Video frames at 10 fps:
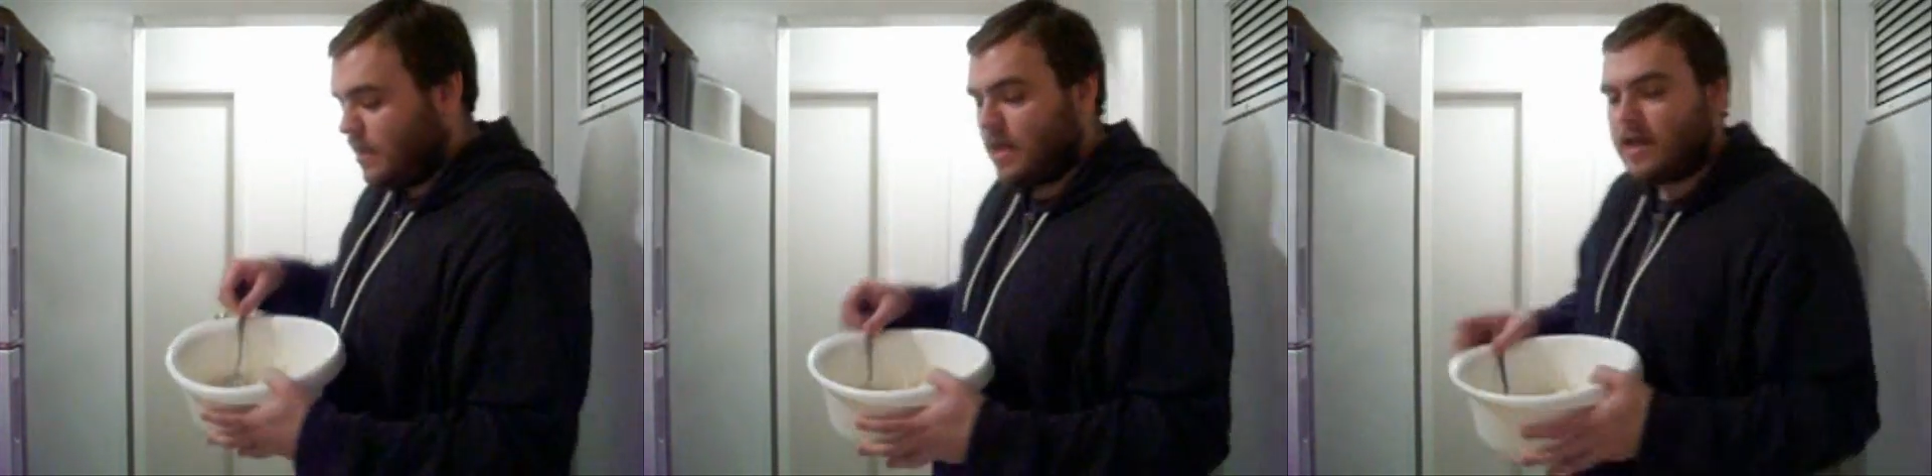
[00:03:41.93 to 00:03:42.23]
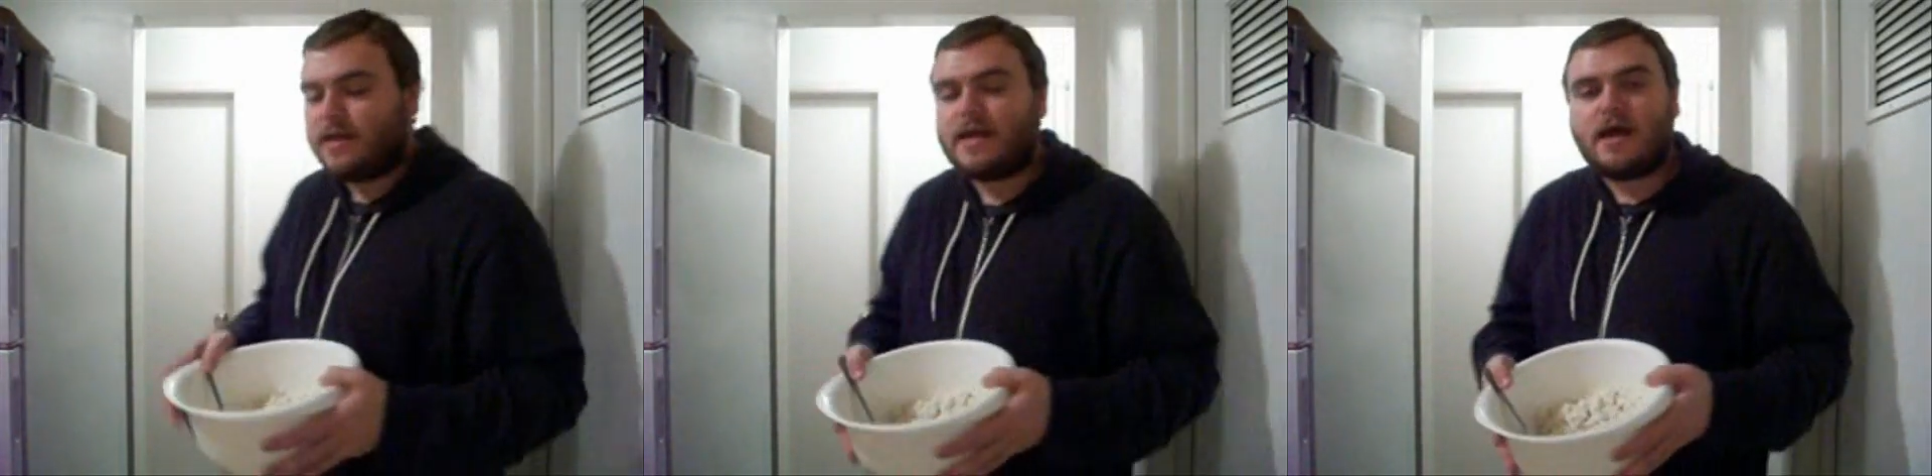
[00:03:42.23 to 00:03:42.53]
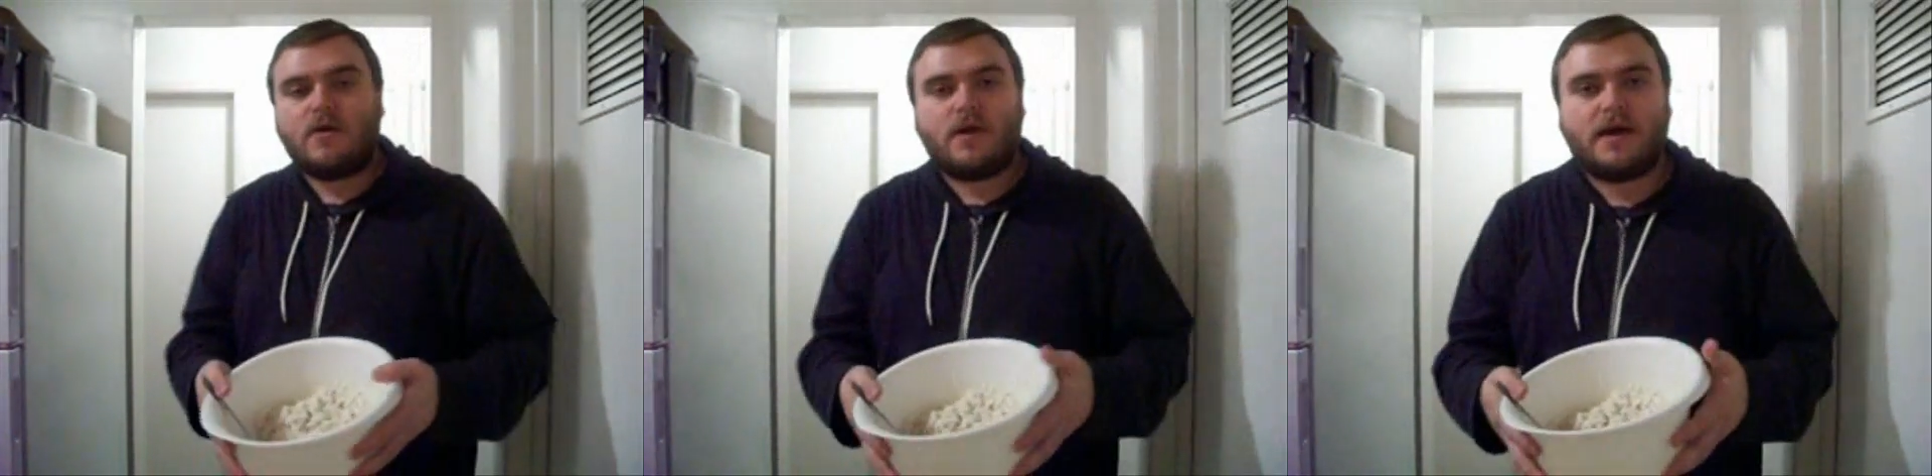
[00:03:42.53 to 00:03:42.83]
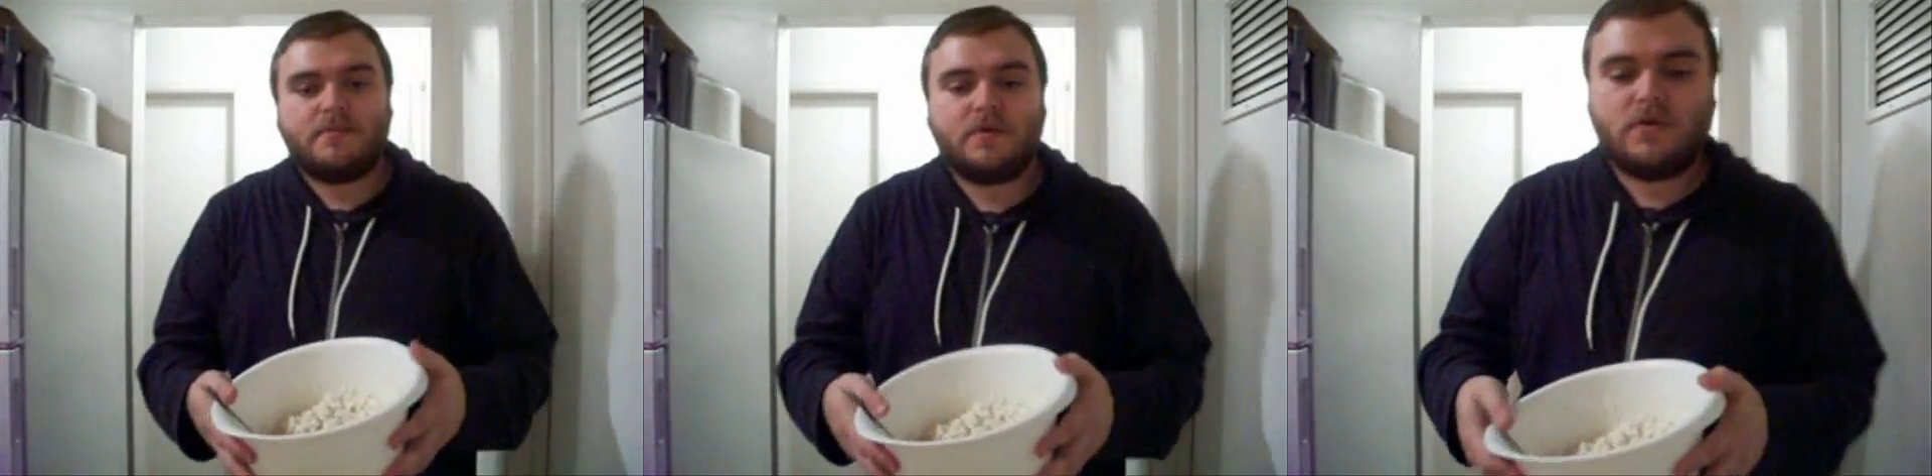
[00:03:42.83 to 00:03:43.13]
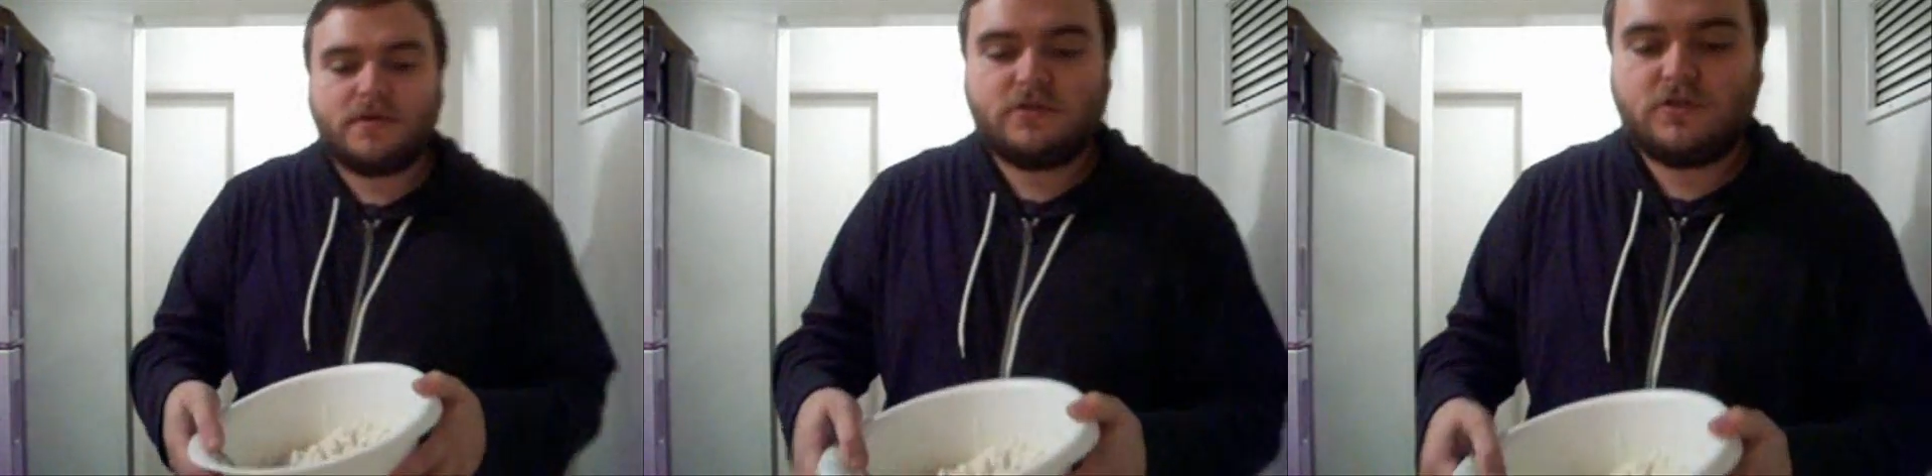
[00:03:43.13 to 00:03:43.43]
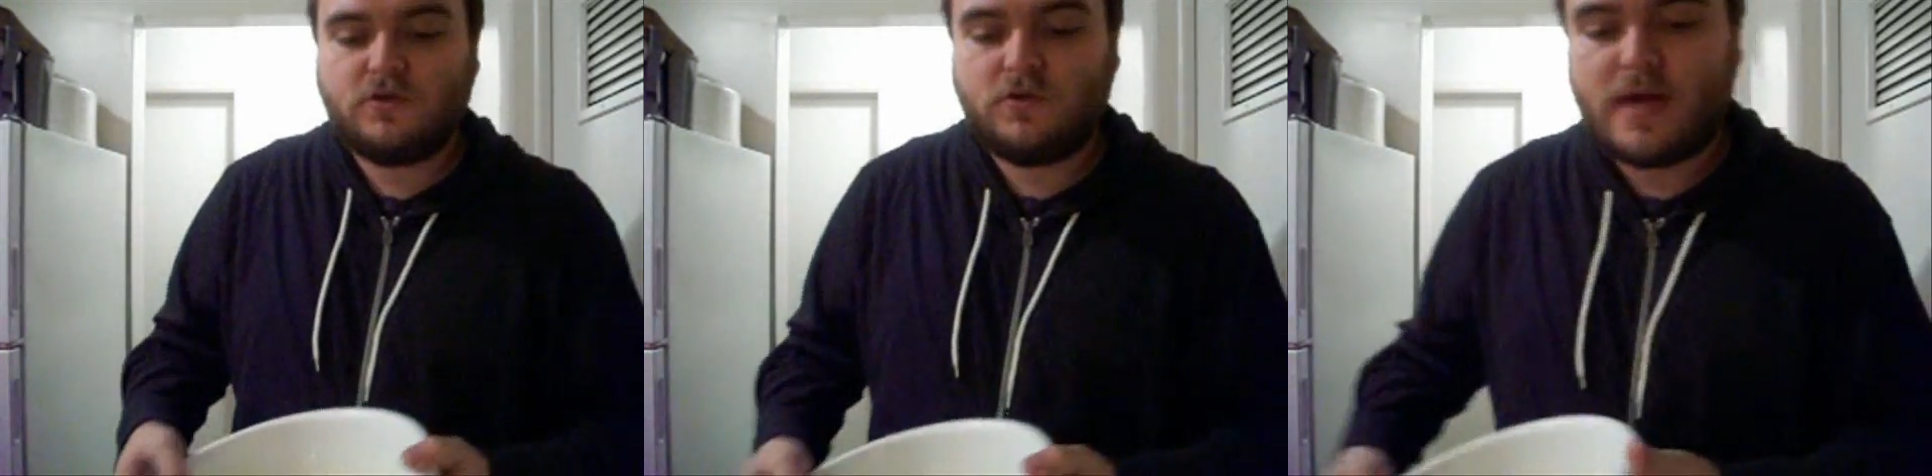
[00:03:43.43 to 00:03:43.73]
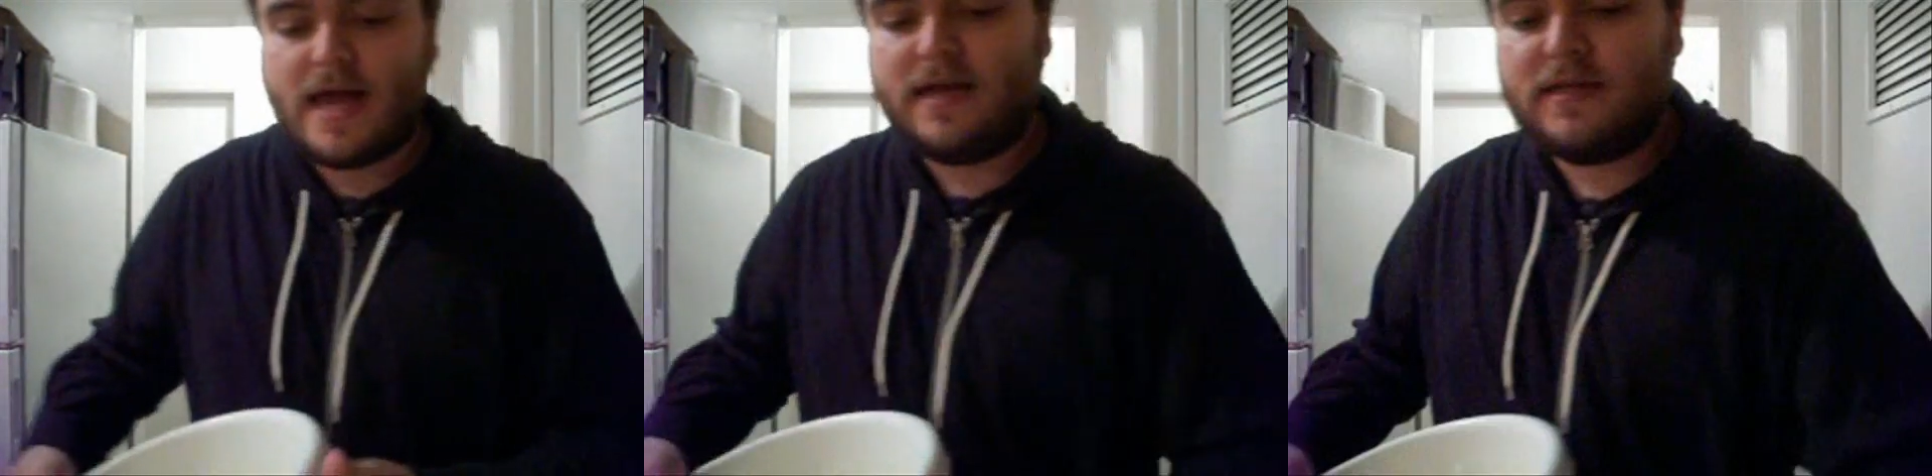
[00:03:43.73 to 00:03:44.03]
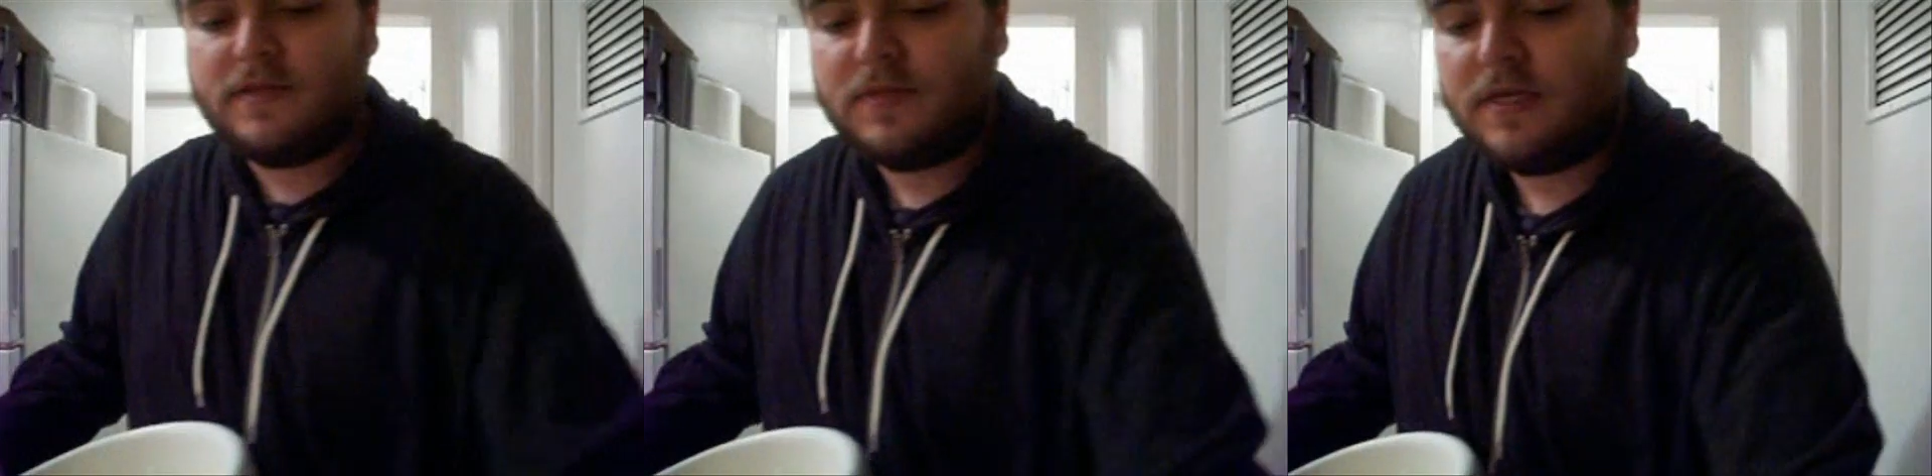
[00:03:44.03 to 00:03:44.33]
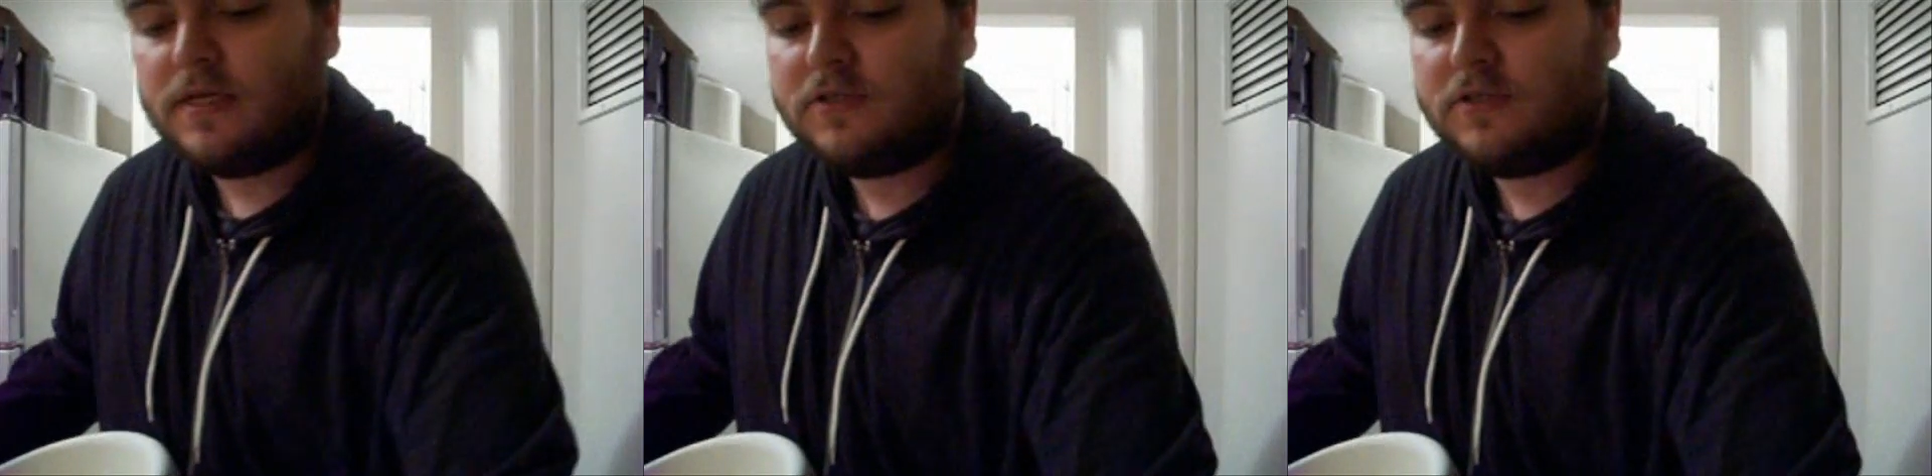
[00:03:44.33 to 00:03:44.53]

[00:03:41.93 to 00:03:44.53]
And now I'm going to add in the